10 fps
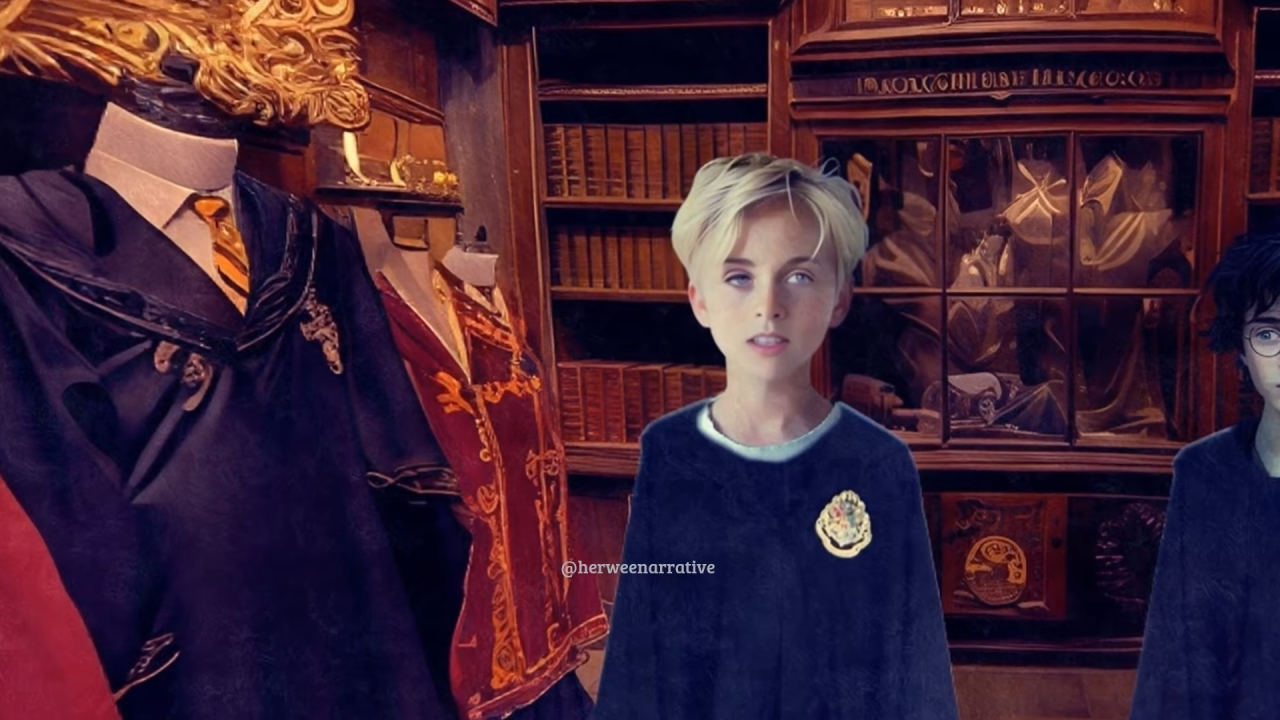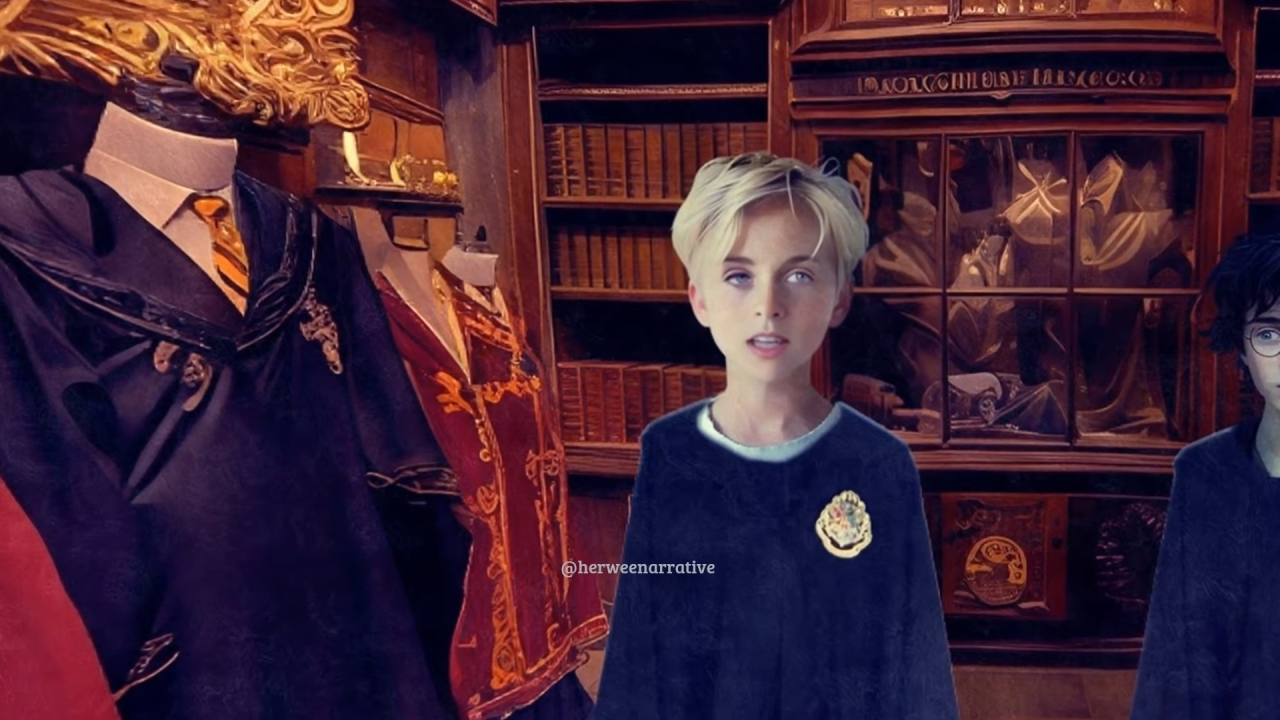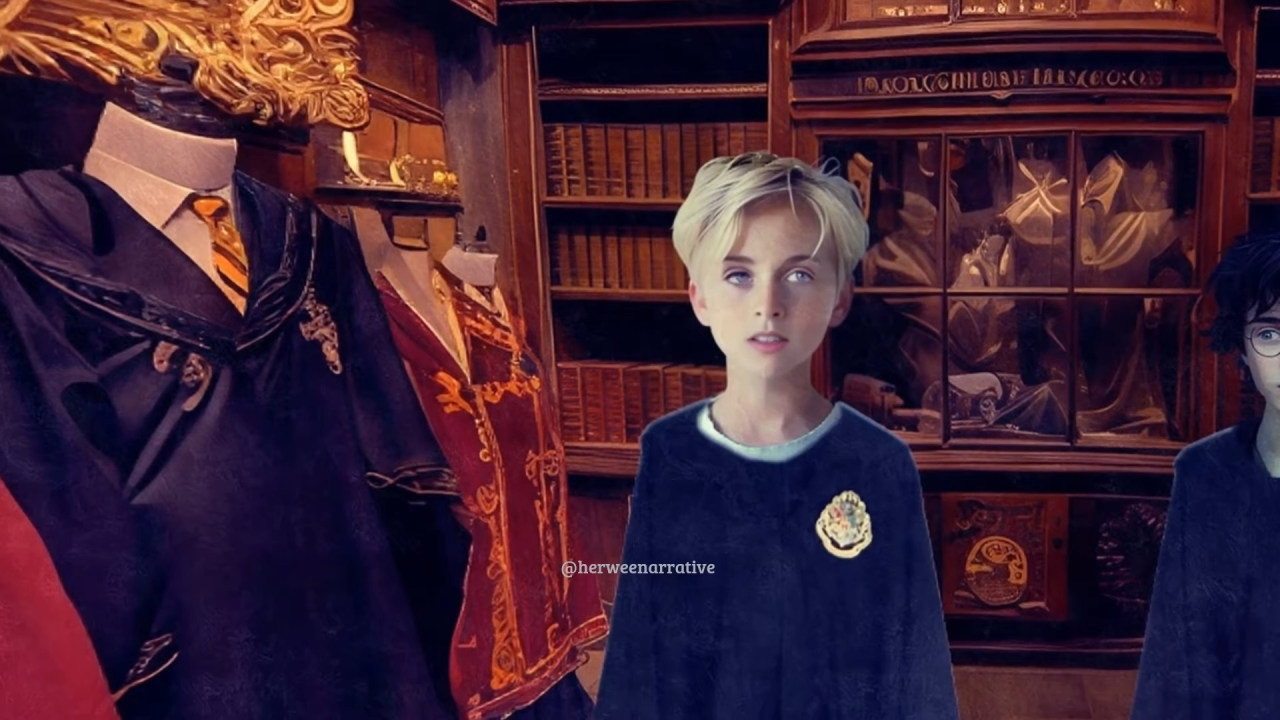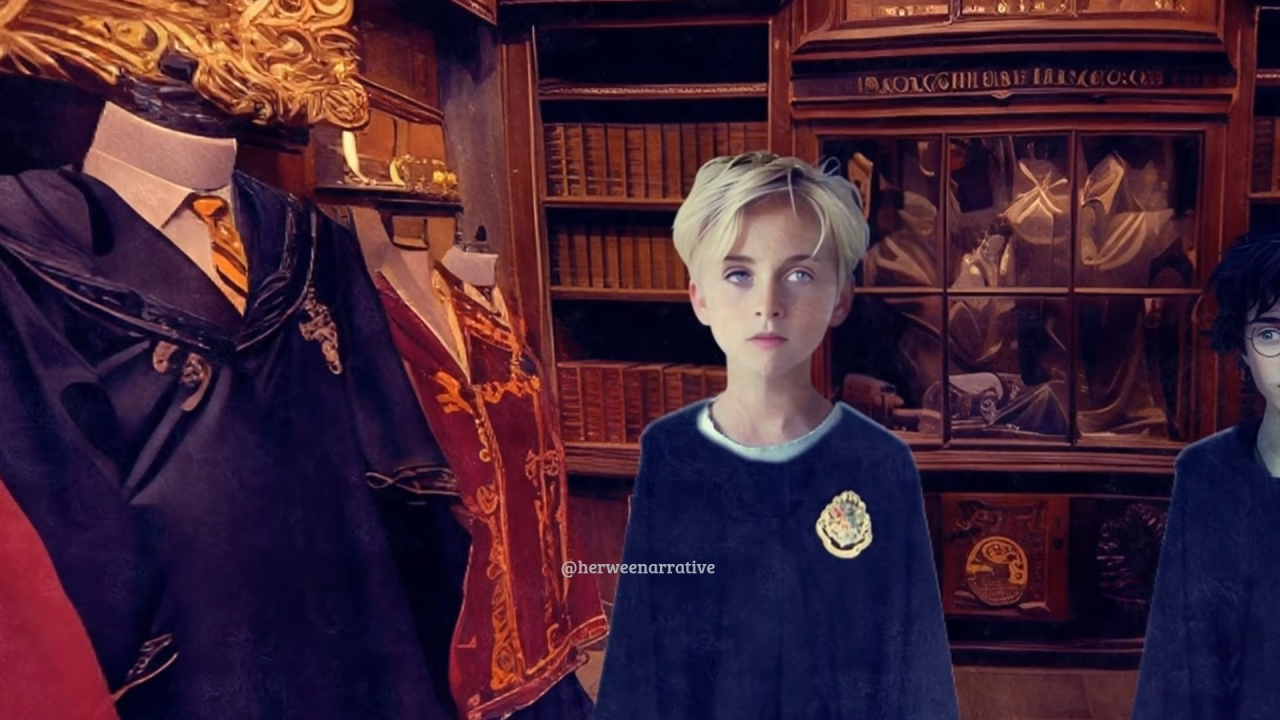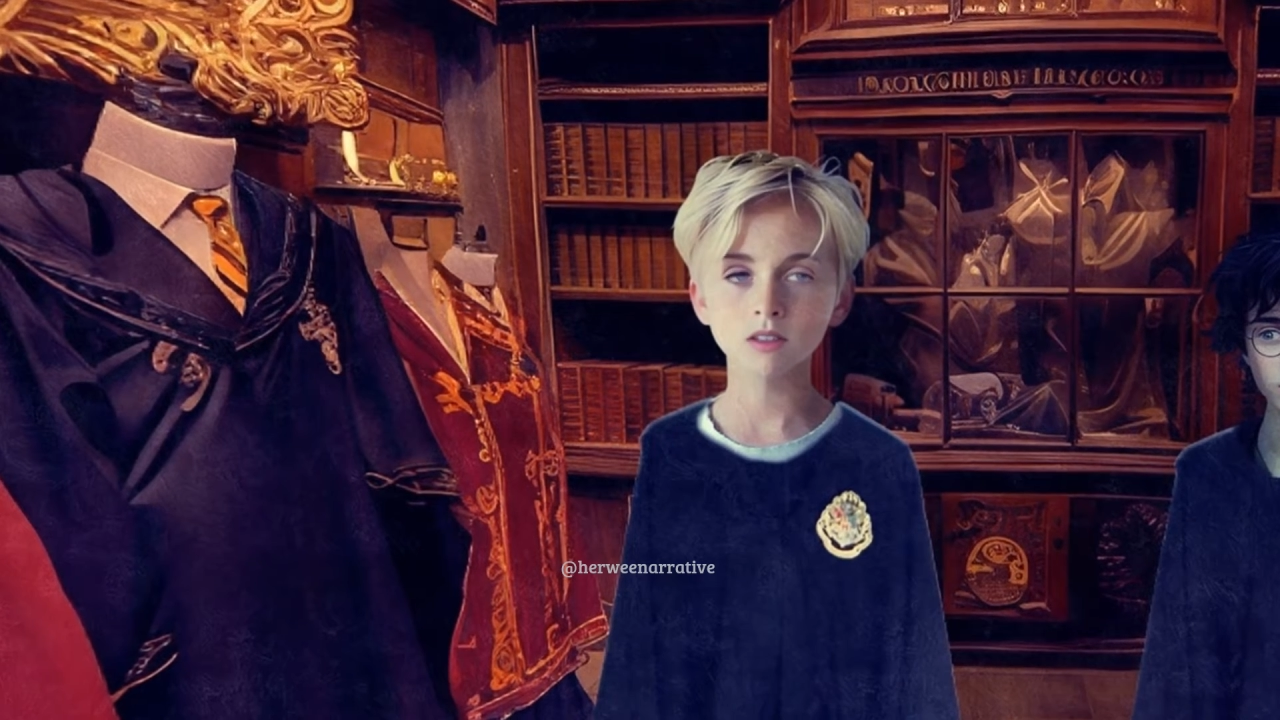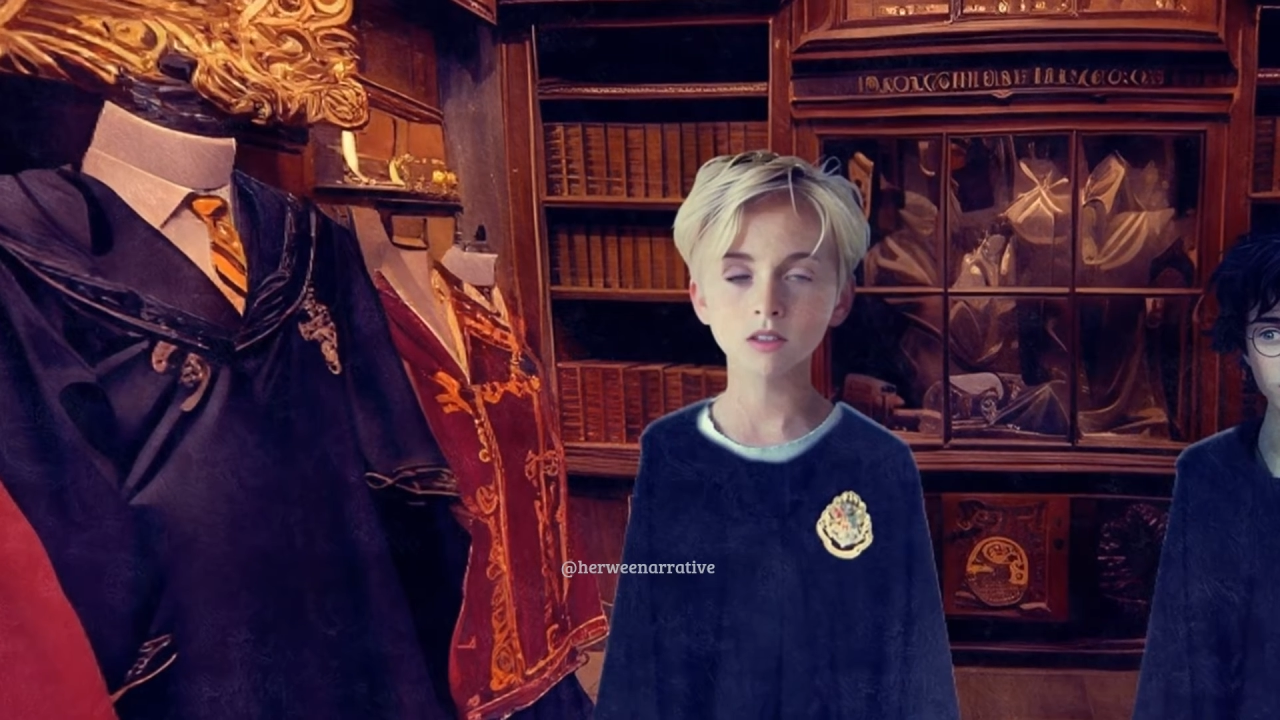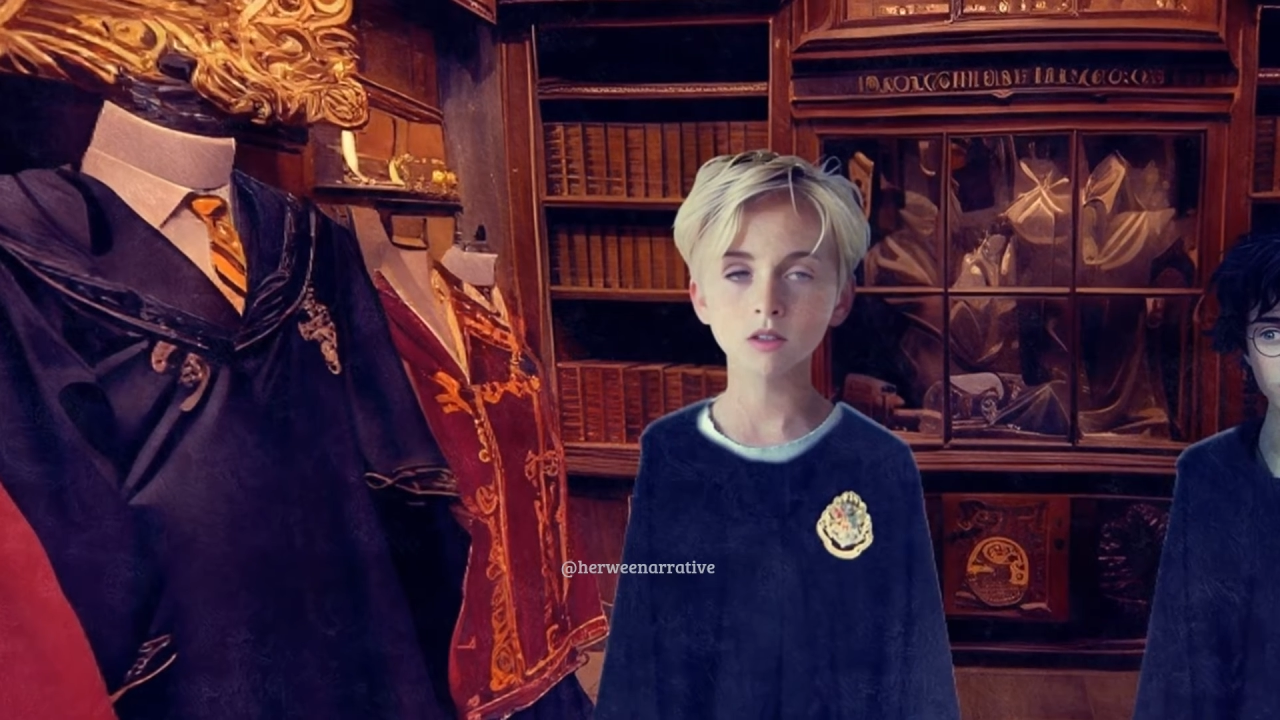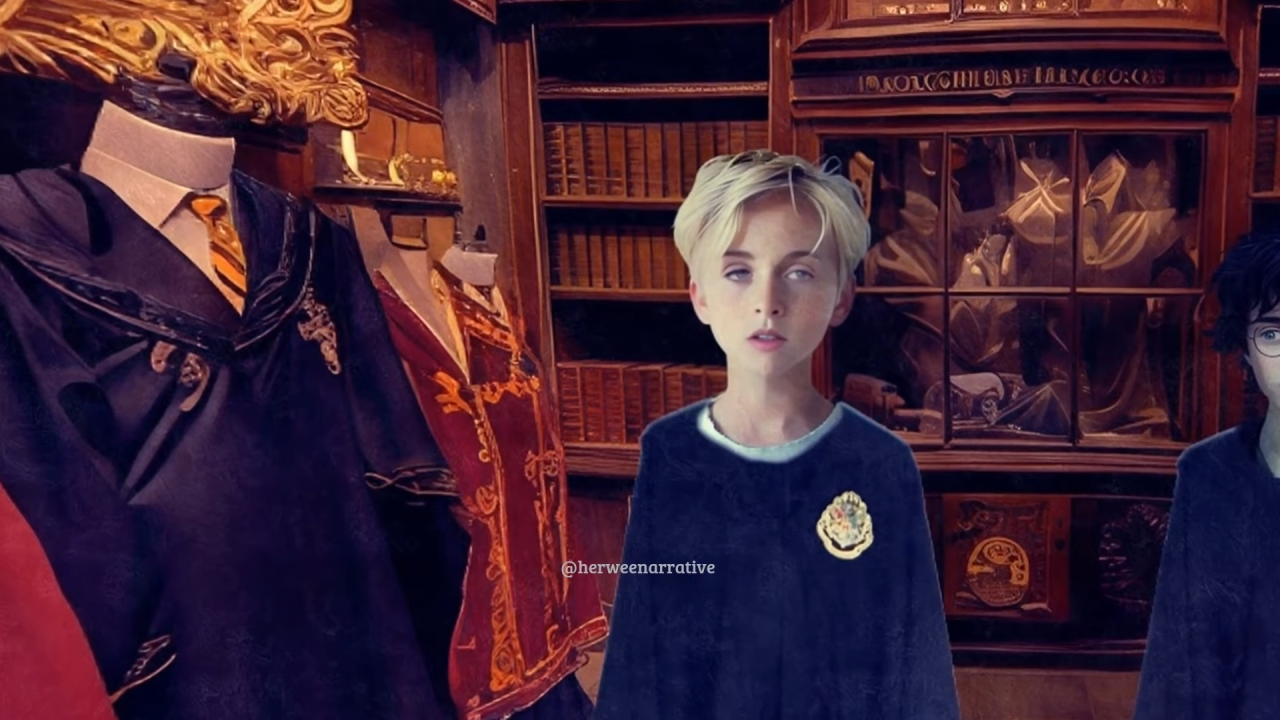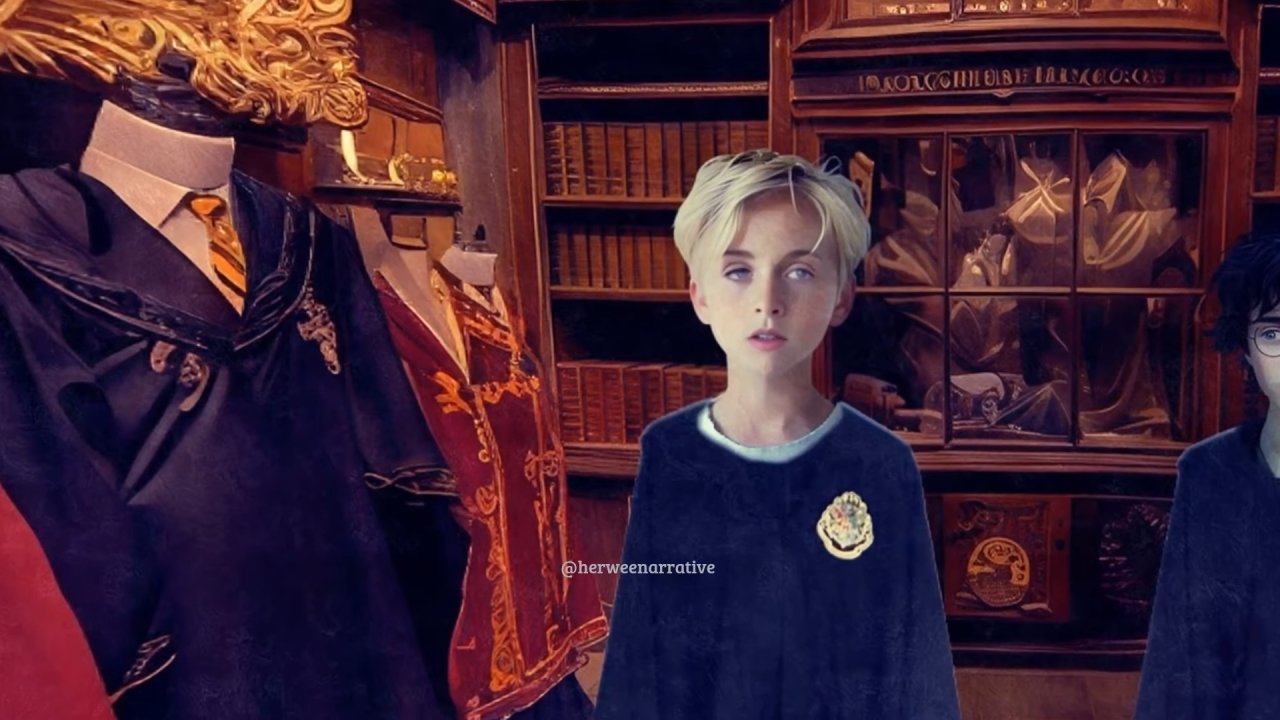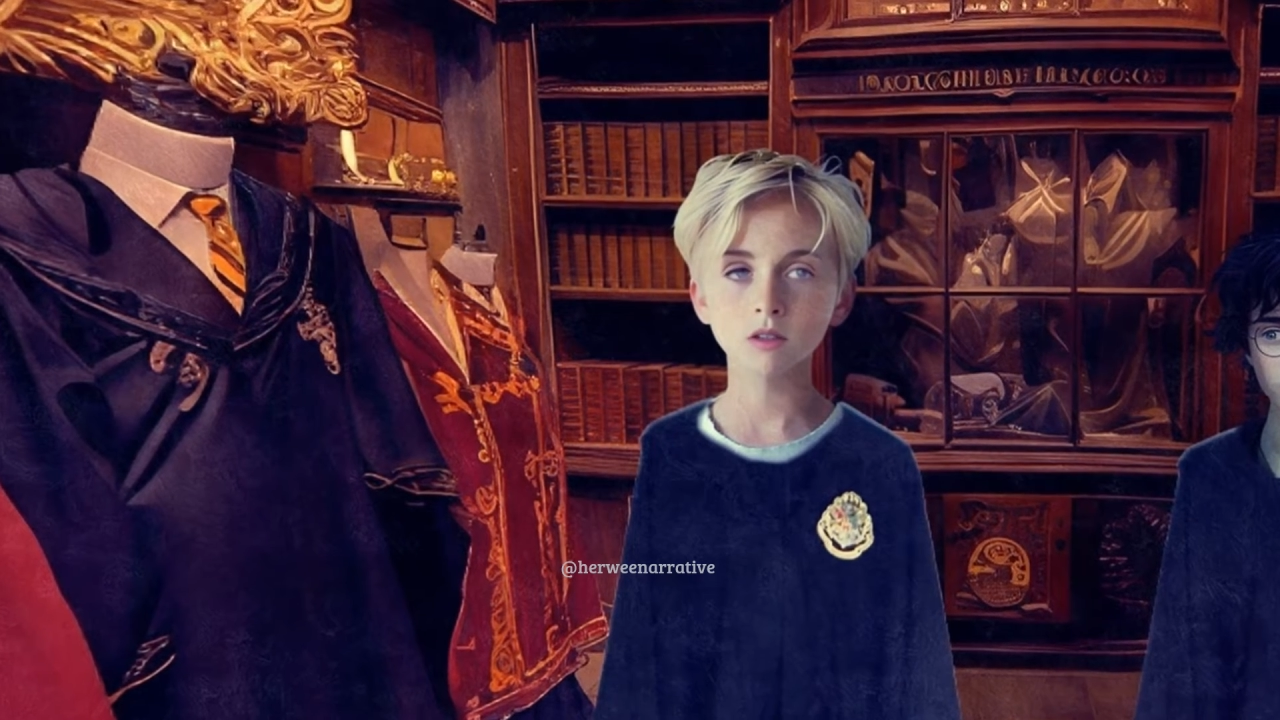
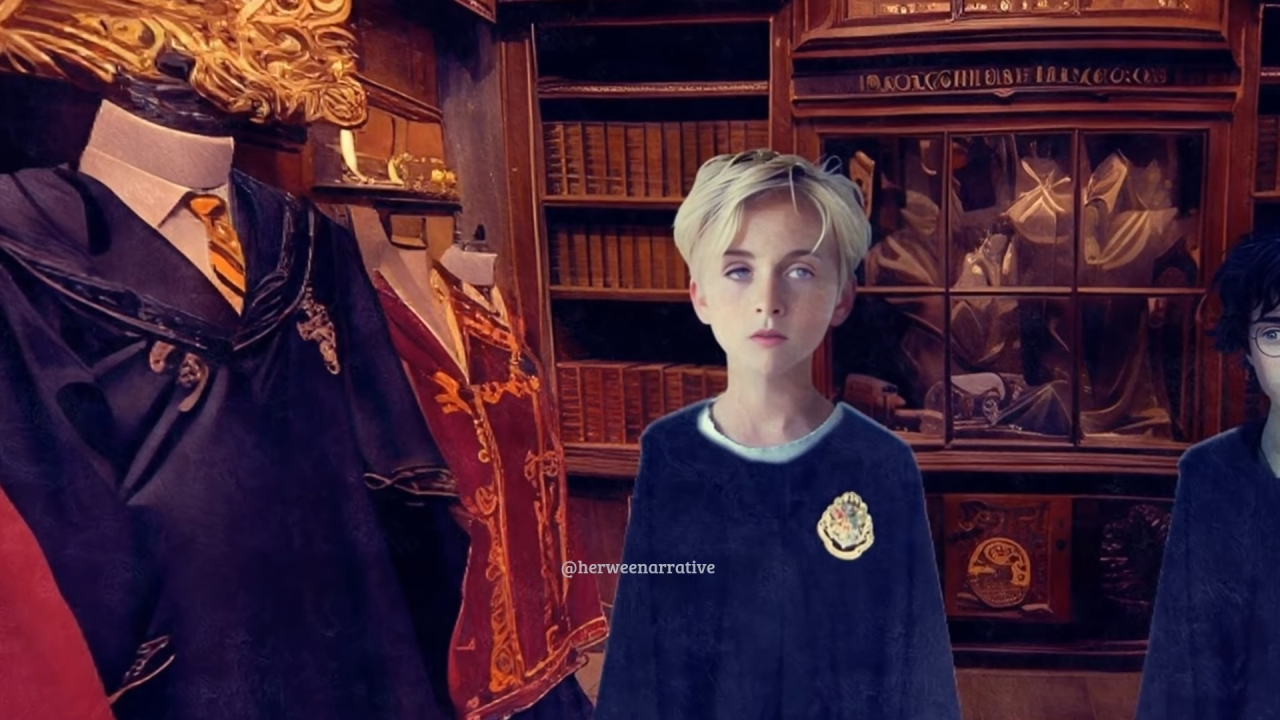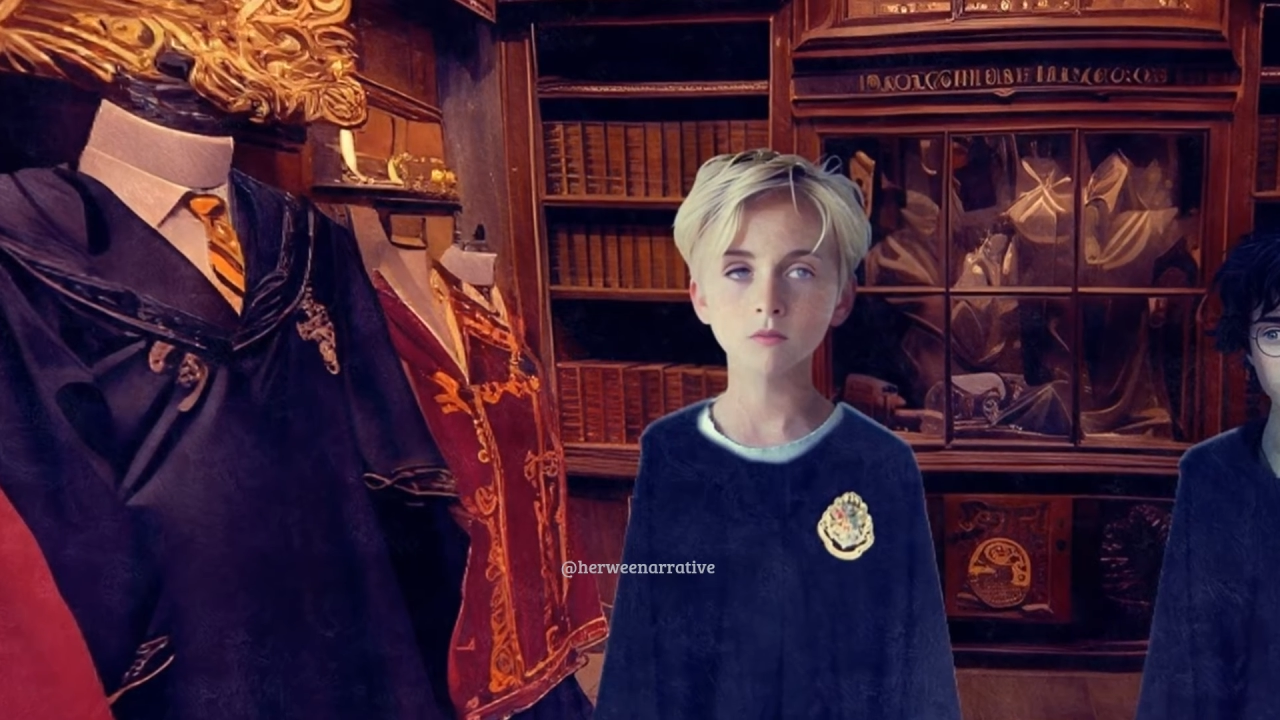savage.